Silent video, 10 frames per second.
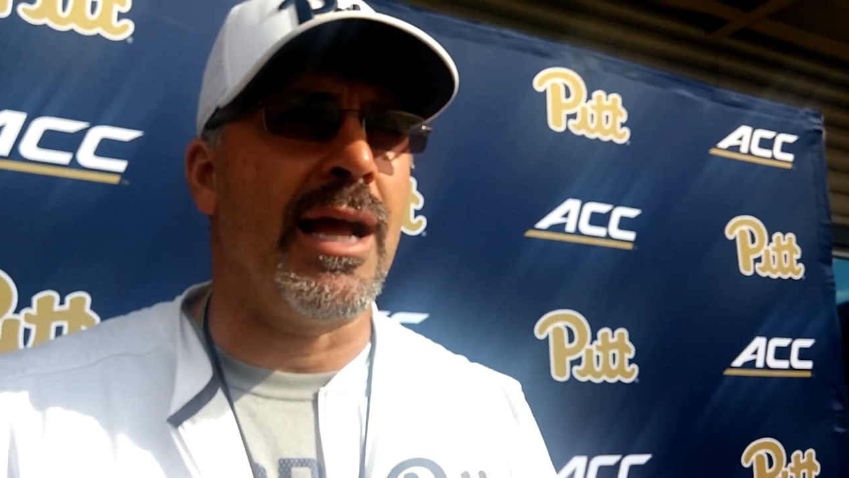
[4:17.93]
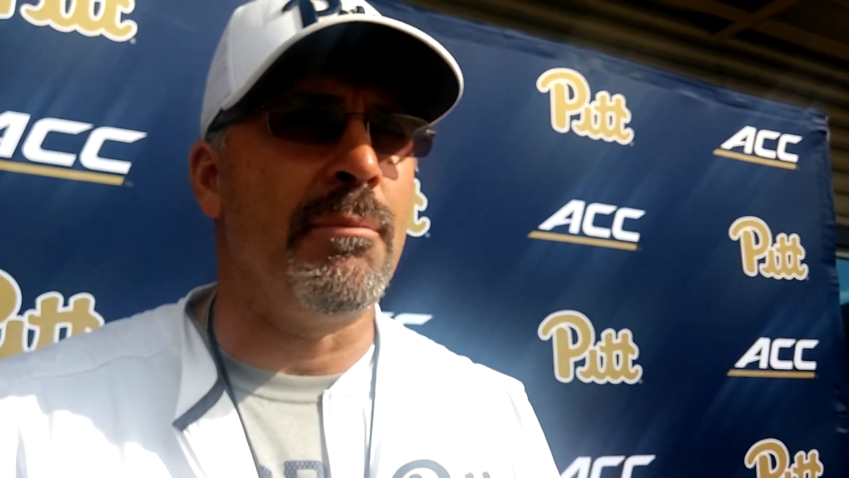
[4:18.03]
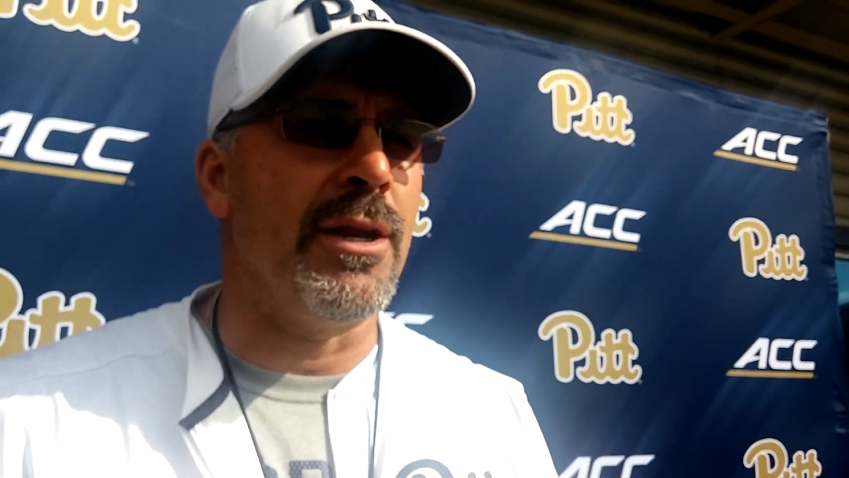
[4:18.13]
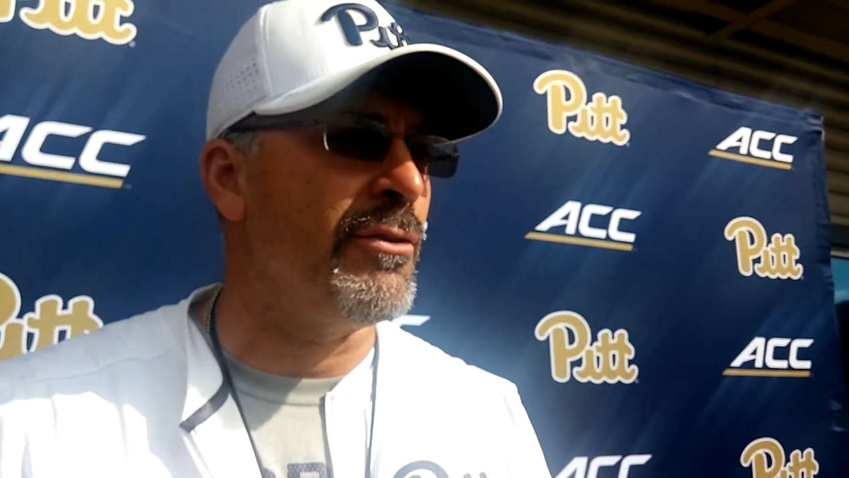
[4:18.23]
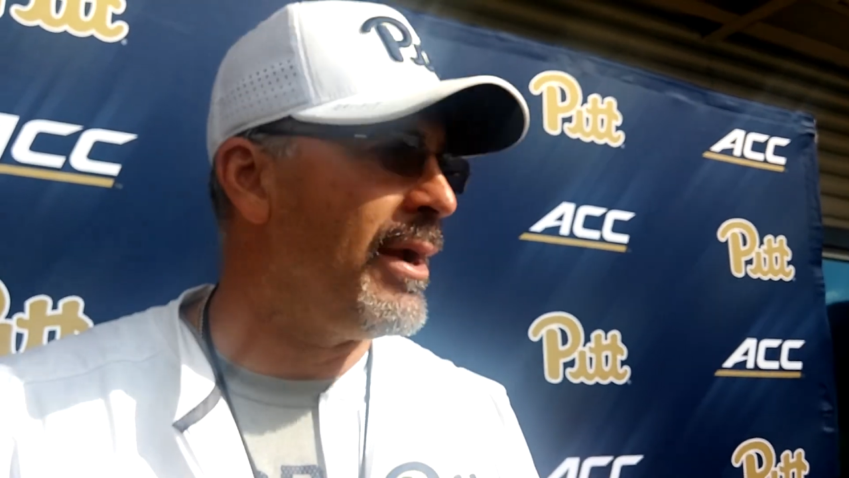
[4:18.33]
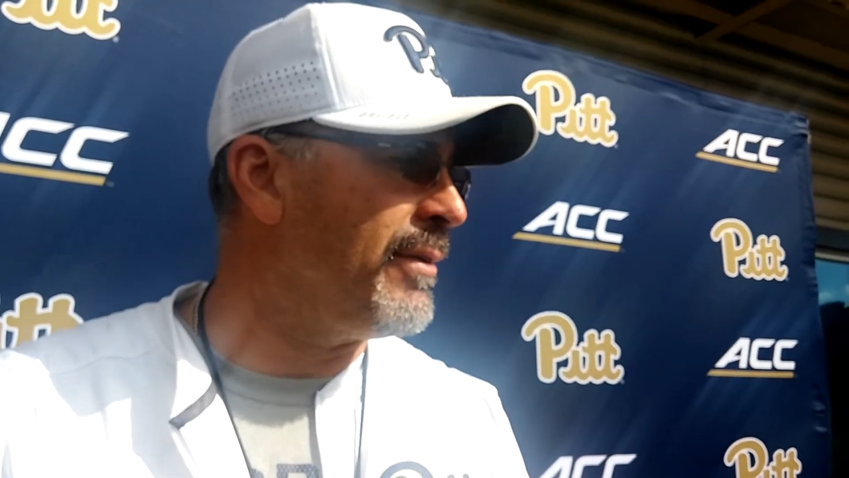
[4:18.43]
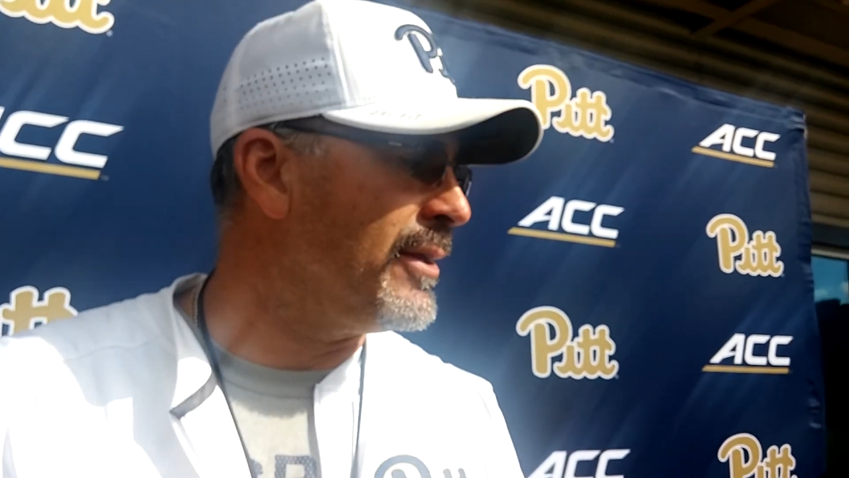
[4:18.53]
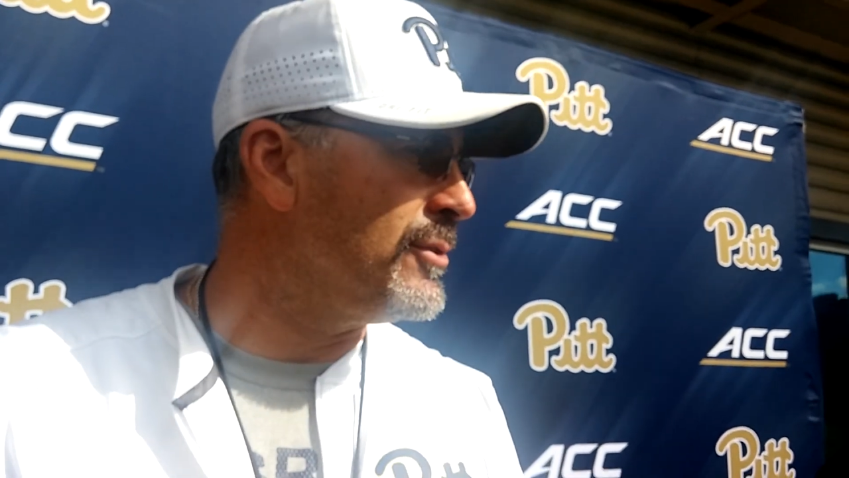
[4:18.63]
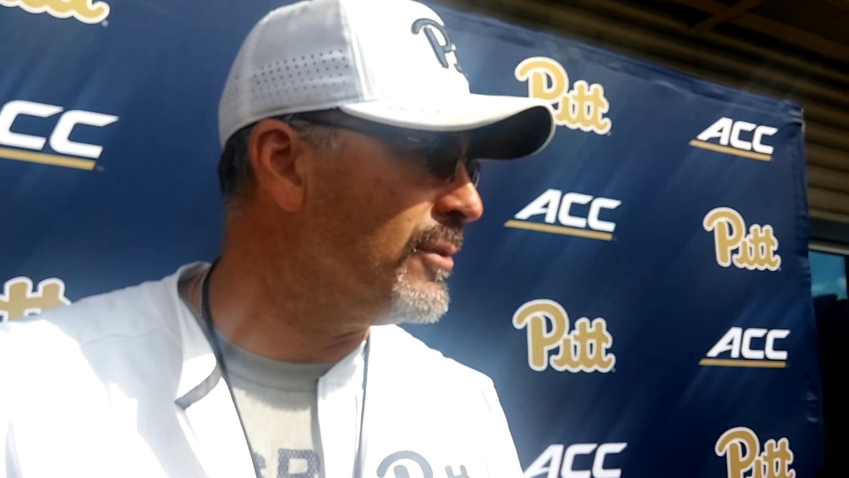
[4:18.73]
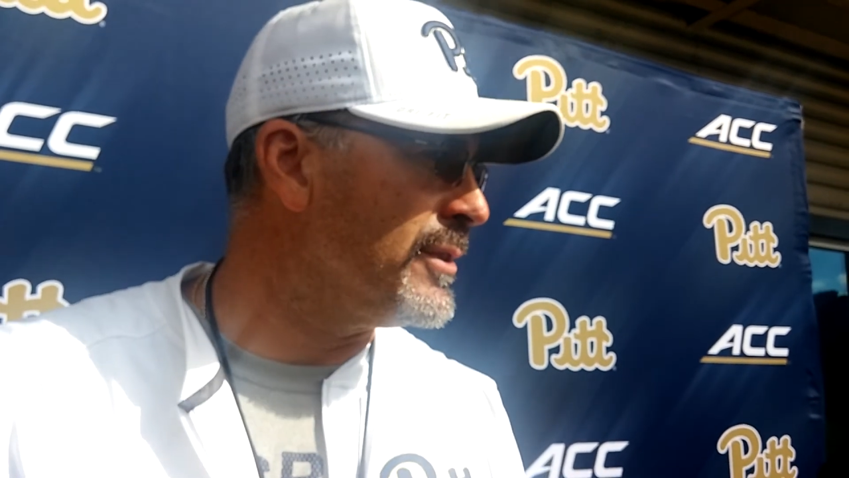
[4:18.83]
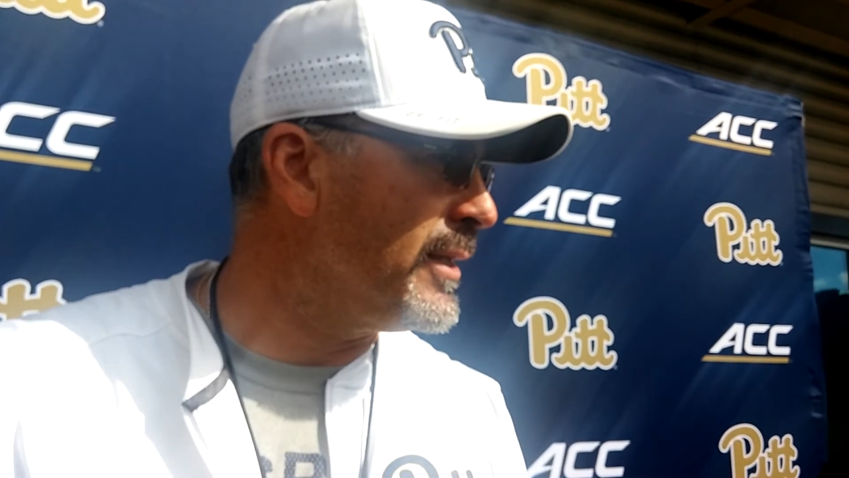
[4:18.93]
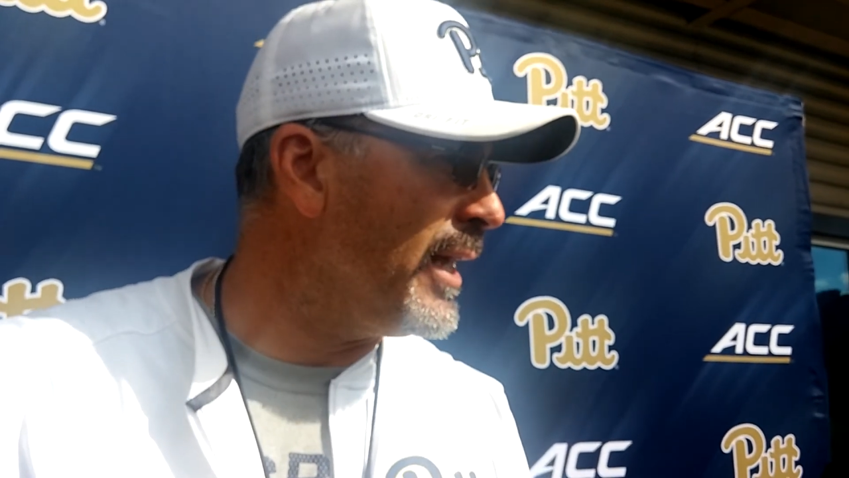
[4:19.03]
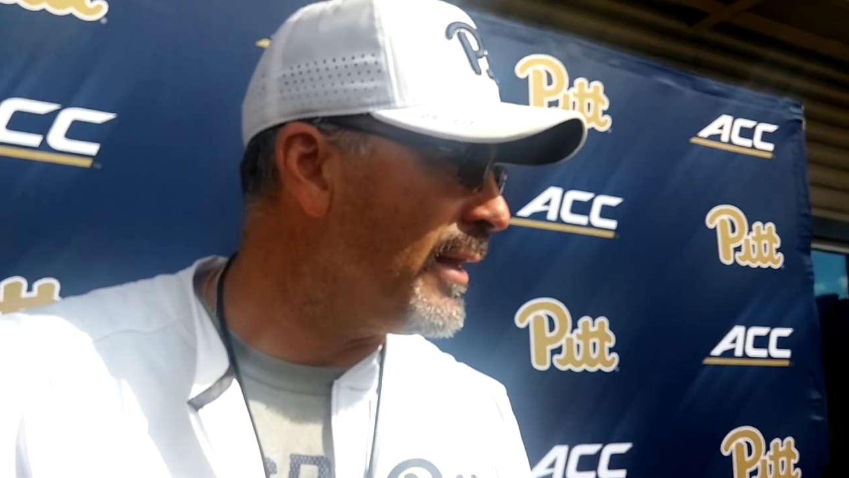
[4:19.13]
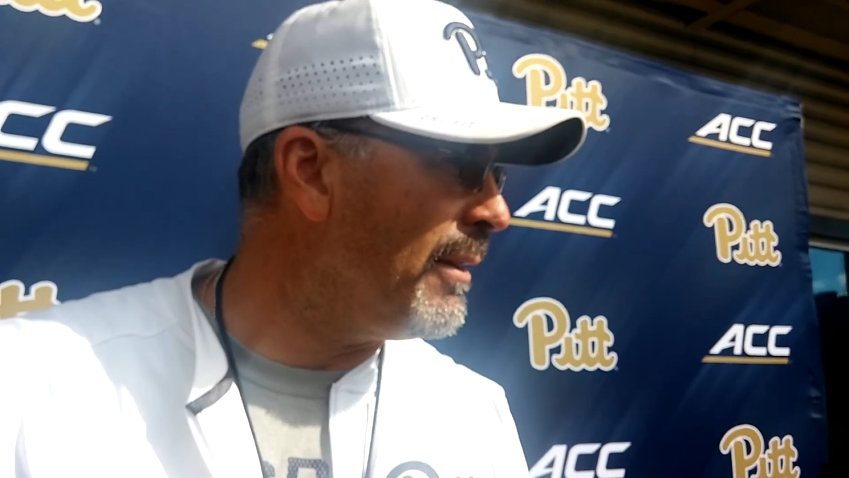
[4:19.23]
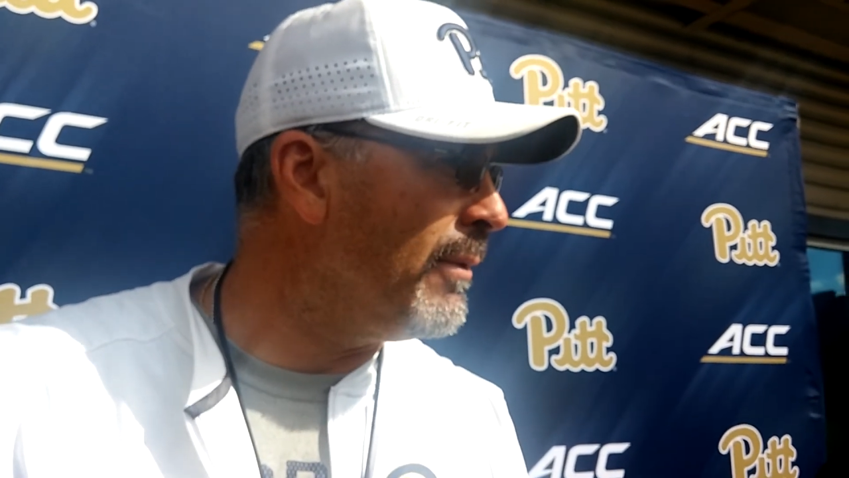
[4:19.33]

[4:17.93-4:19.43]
9-minute drive against Georgia Tech.